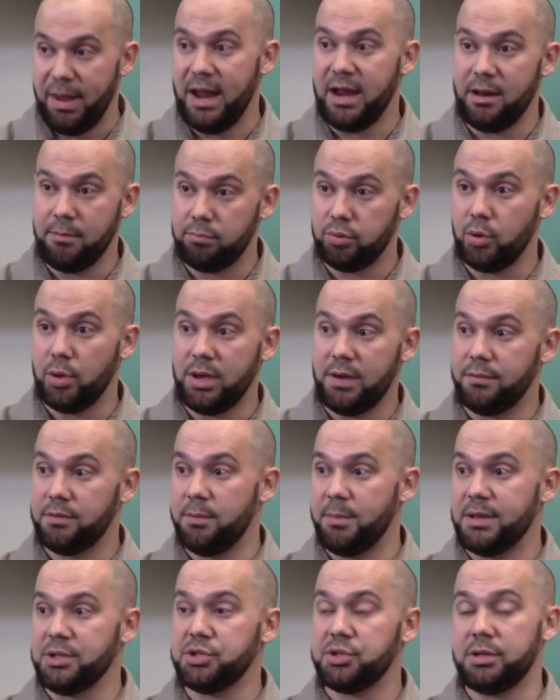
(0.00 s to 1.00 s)
employee of the
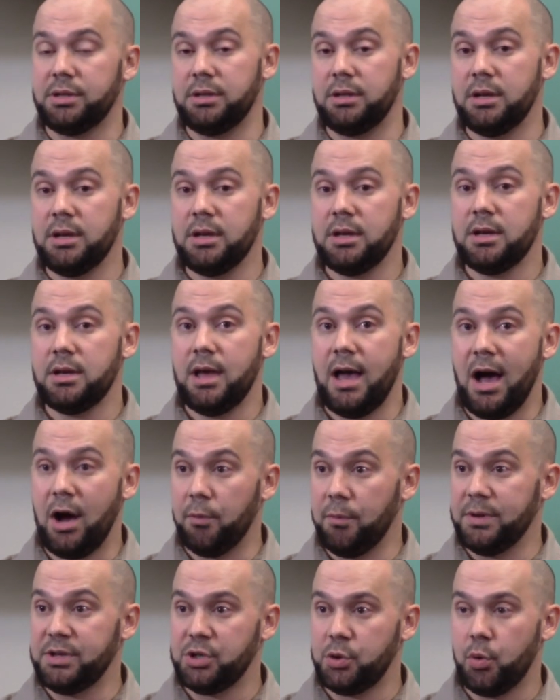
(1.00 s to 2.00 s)
masjid.
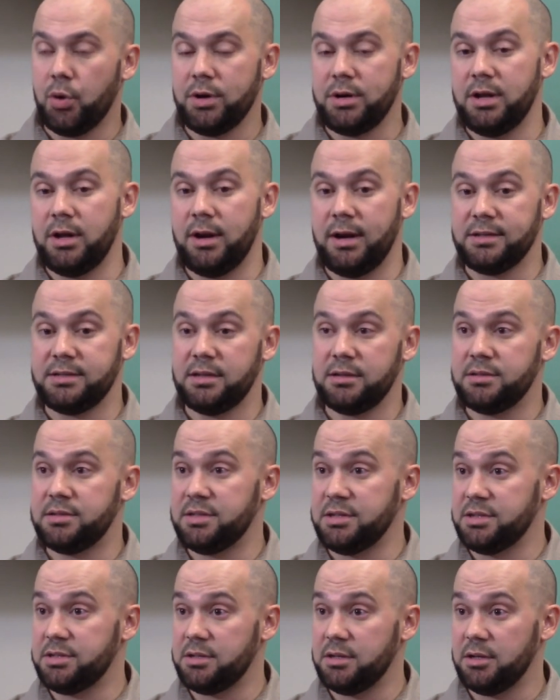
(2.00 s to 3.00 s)
Outreach coordinator. I said,
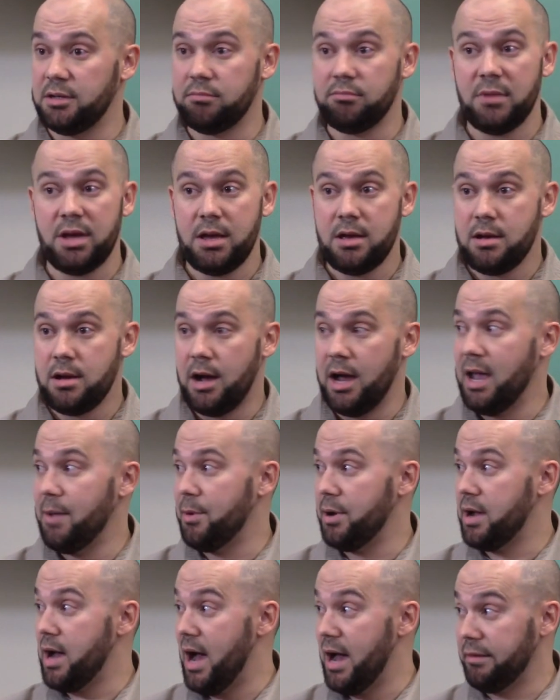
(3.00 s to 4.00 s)
sister, I am
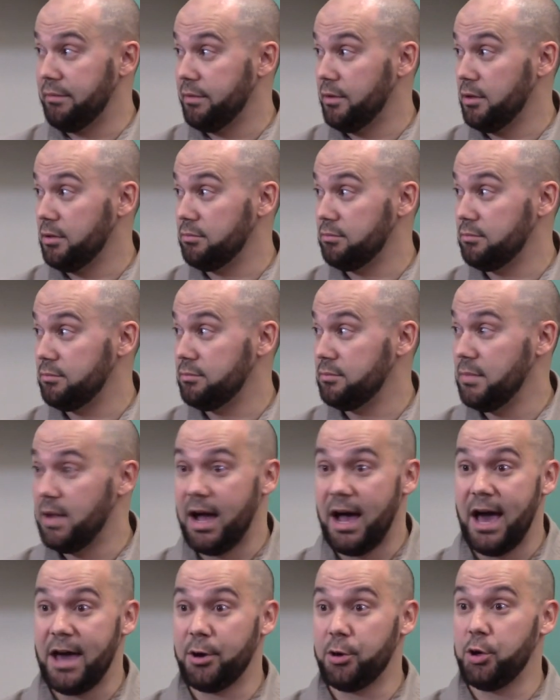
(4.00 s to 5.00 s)
a convert.
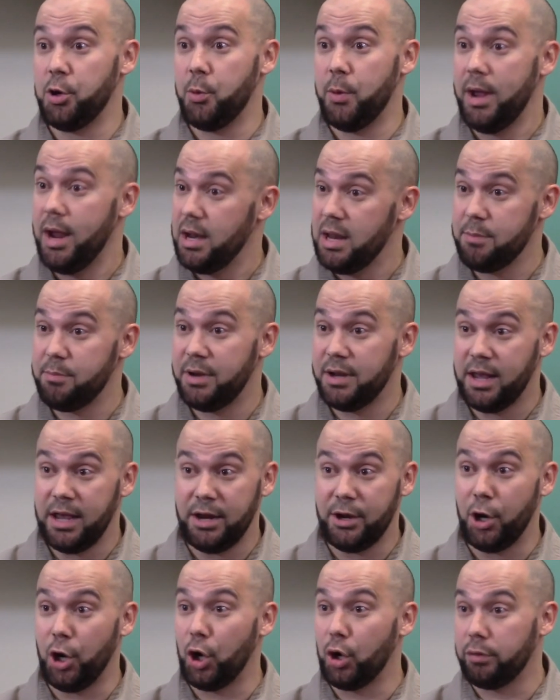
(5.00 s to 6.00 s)
I don't know anybody
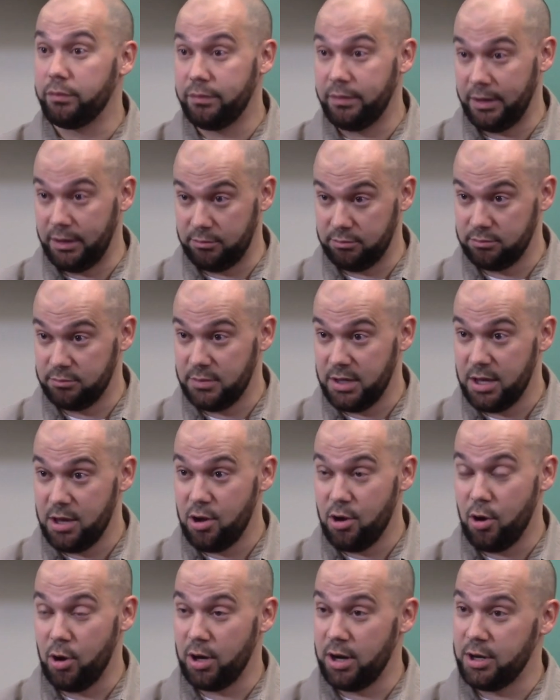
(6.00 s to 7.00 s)
in Irving.
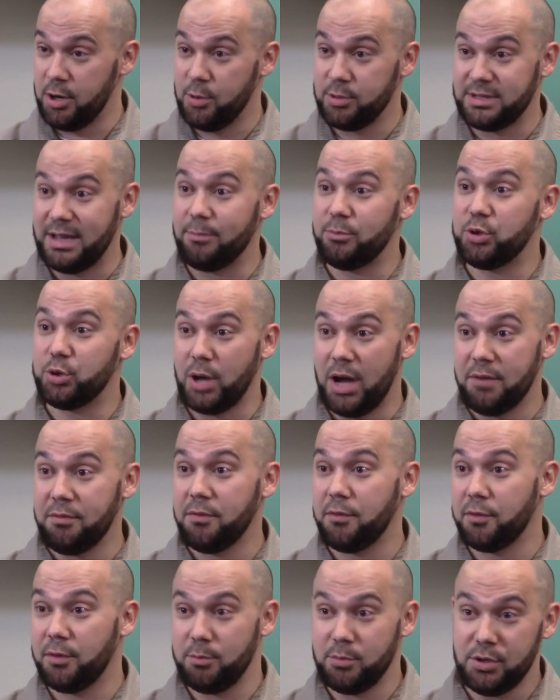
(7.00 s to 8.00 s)
All I know is I'm driving
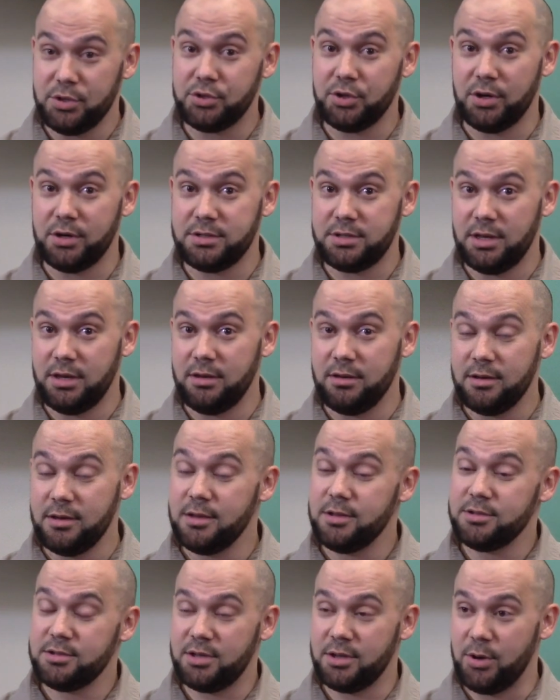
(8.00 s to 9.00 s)
from New Jersey
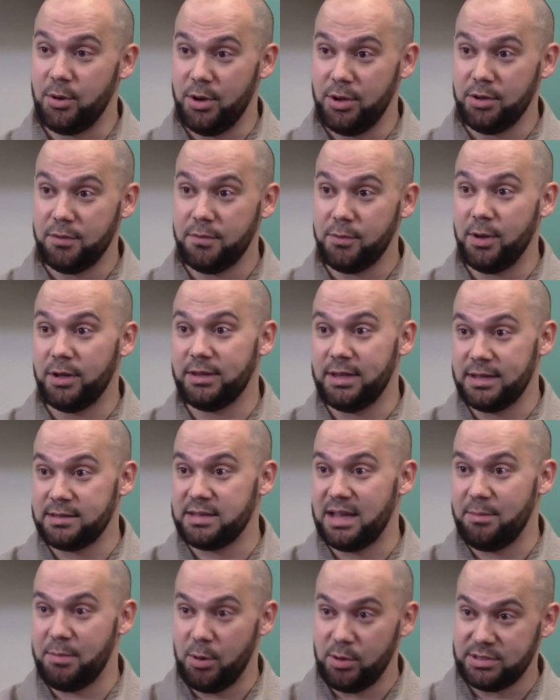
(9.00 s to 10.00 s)
to go interview. At that
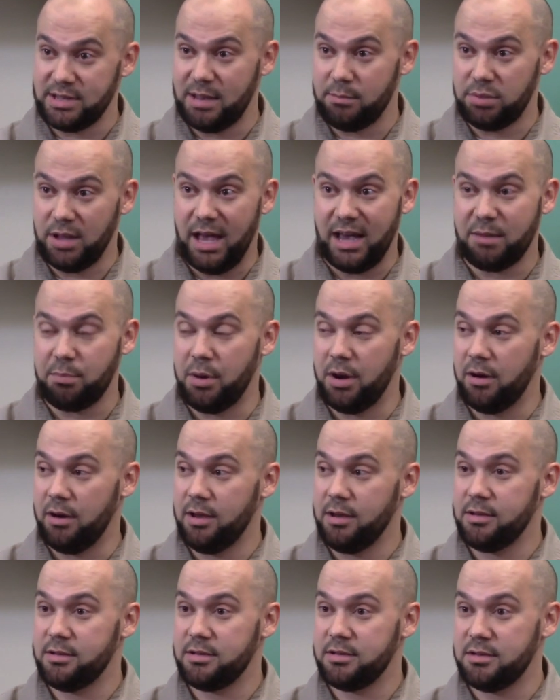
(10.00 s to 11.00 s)
time, I was at
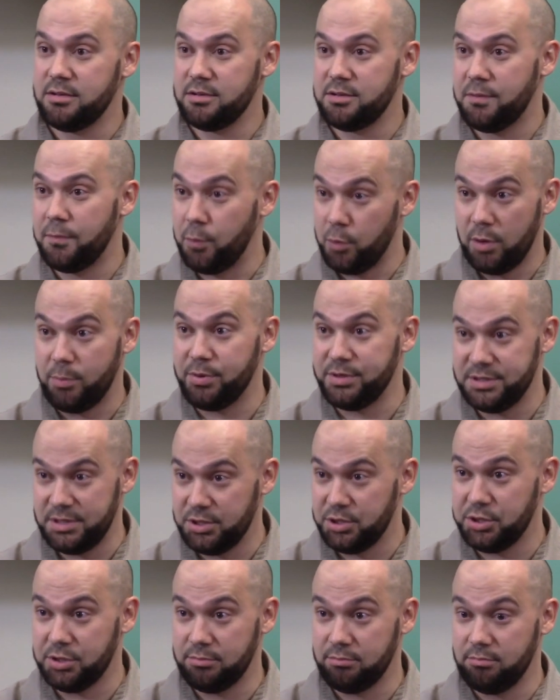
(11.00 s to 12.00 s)
BlackBerry for a
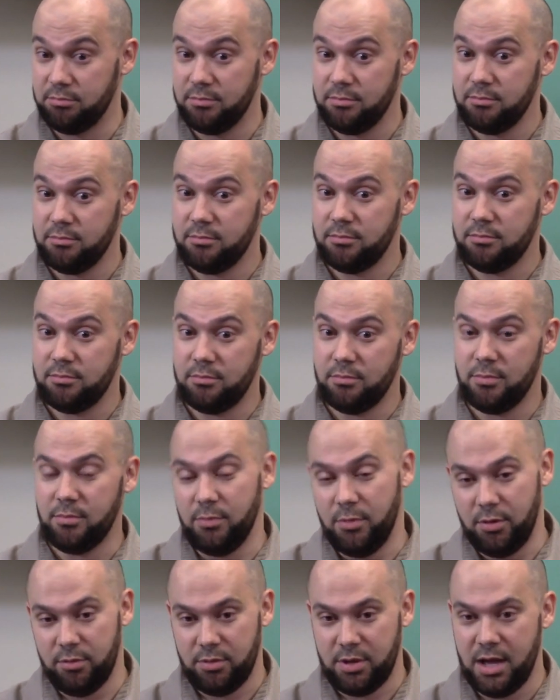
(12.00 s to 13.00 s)
position.
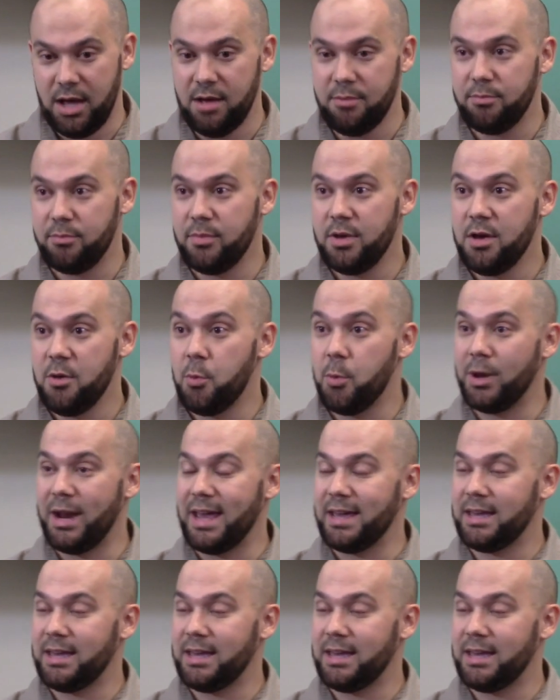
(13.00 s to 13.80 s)
Come. When I